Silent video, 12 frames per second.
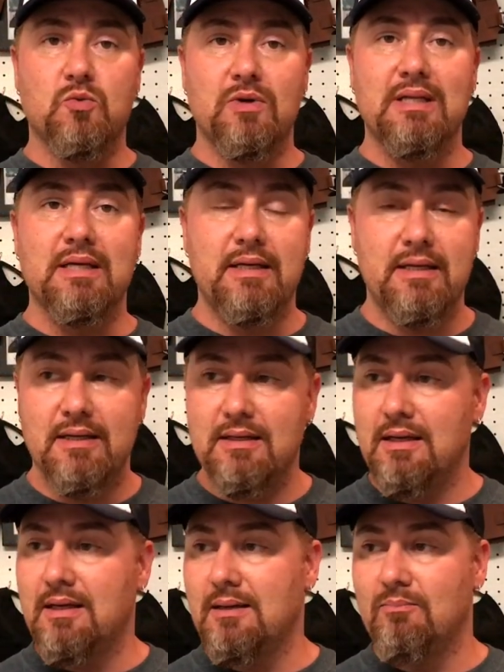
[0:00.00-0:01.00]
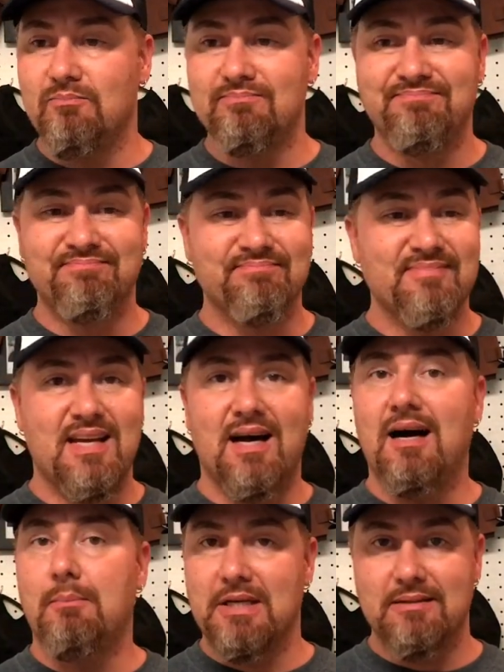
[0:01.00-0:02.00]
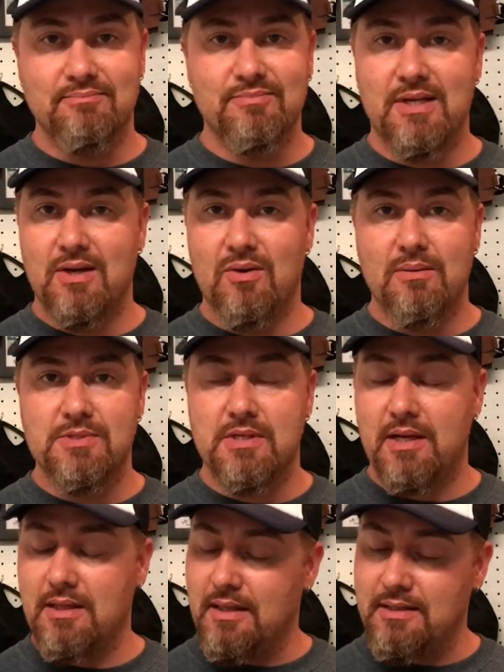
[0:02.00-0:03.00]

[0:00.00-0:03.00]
really common, you know what I'm saying?